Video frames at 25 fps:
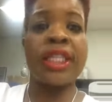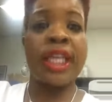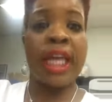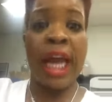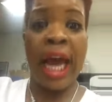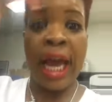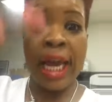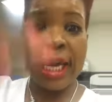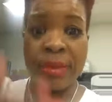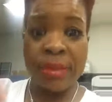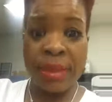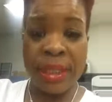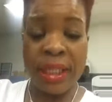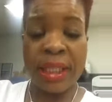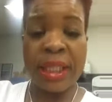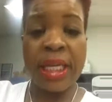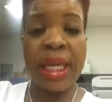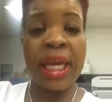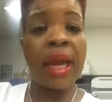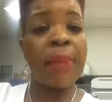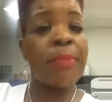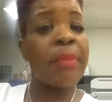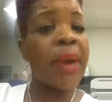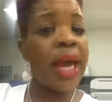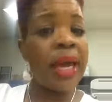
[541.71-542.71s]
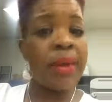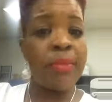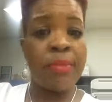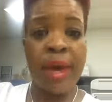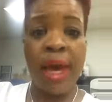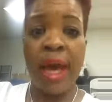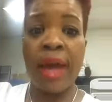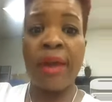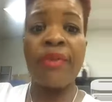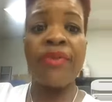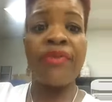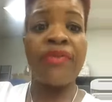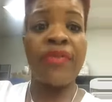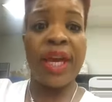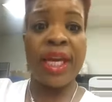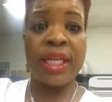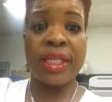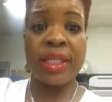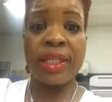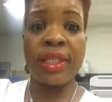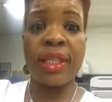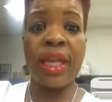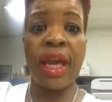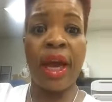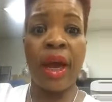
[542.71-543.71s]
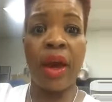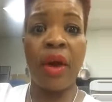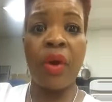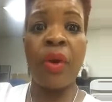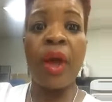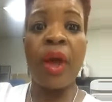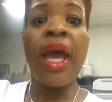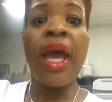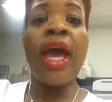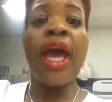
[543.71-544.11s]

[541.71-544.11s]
that I am seeing made manifest now.